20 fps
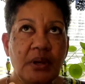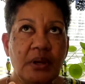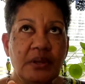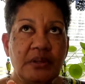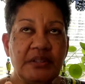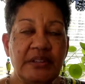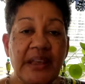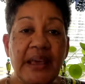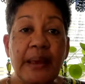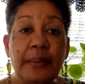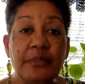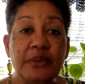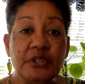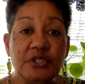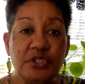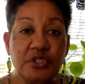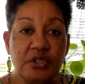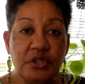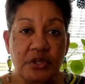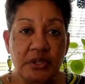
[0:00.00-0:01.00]

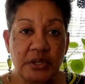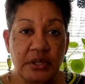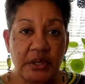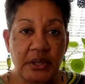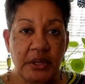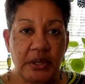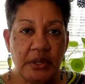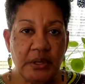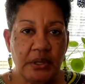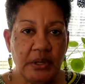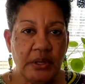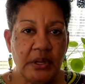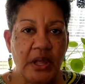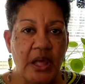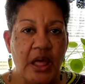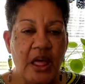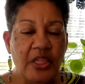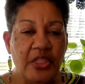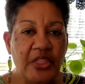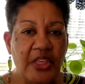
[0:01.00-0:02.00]
damage to your kidney.
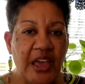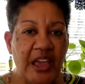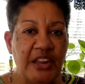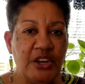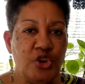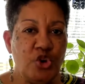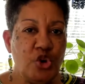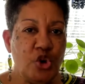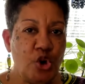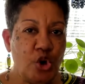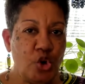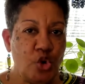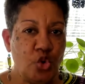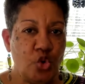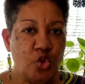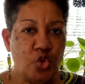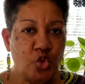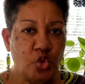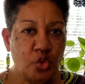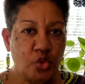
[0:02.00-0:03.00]
They
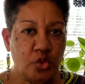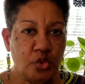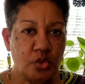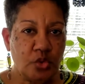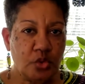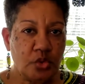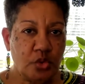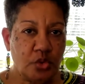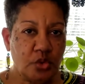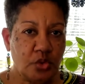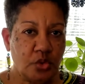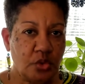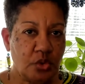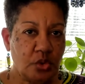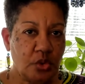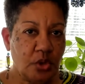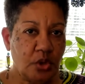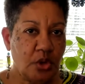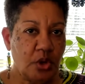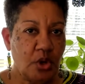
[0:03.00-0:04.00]
knew
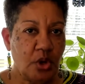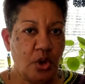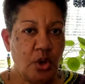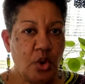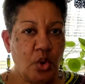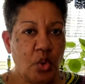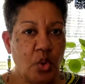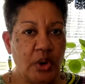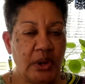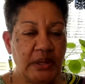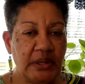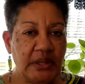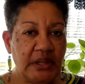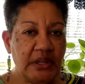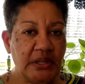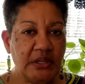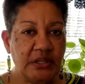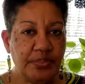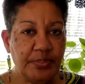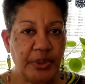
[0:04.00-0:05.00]
what
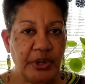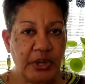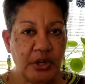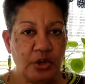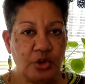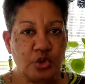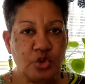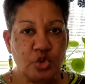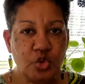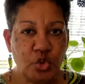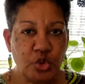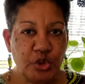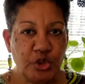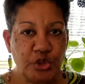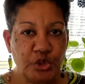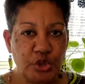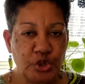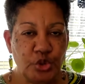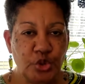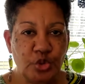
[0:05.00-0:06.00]
these pills would
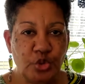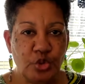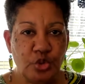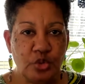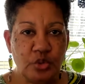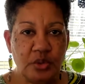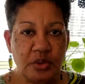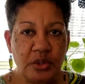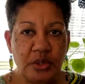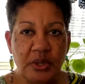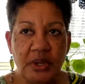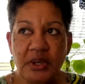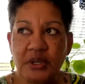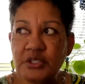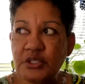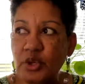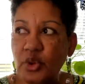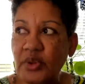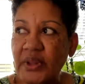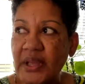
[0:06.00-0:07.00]
do,
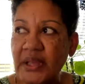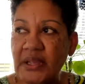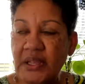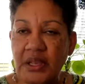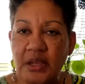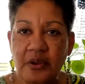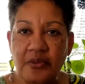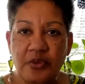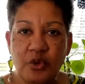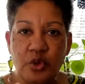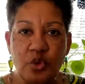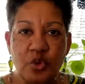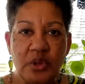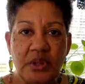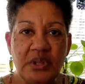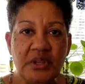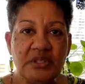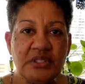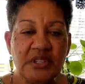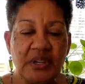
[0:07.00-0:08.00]
so they give you
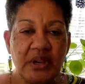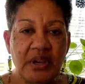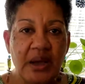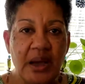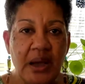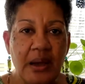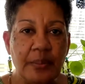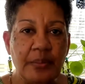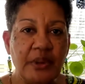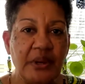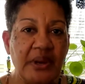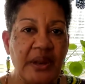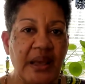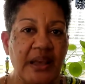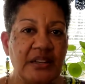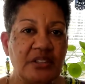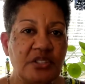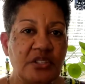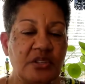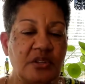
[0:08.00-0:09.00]
this in
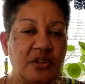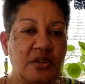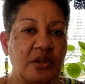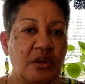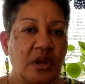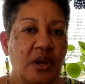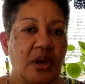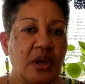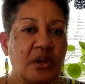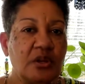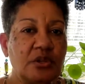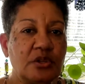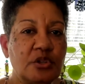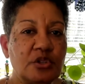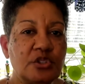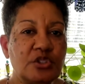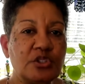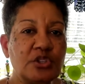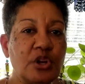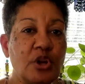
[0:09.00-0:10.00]
combination to
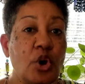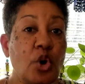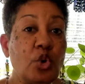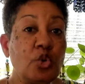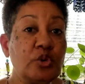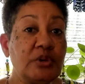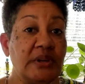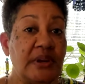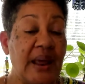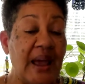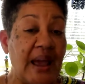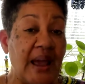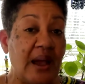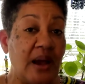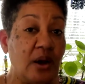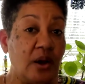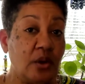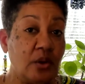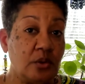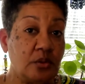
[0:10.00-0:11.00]
slow
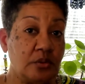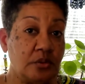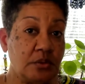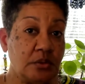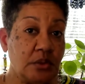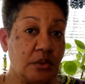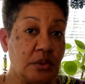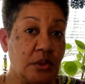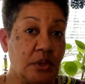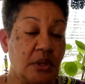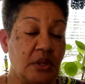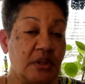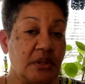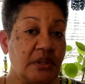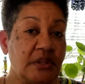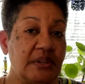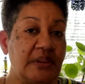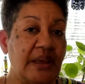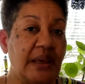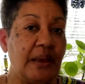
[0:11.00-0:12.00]
down the
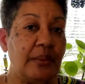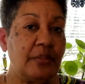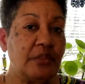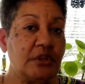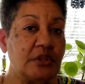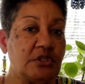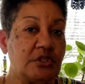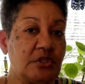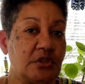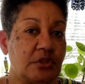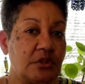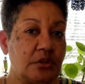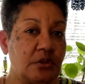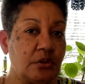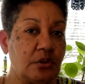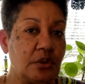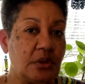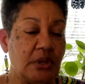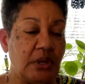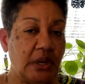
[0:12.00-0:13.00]
damage to
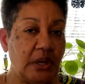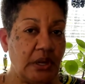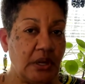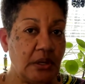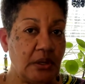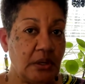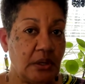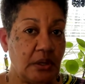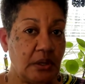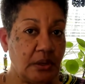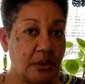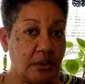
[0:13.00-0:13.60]
the kidney.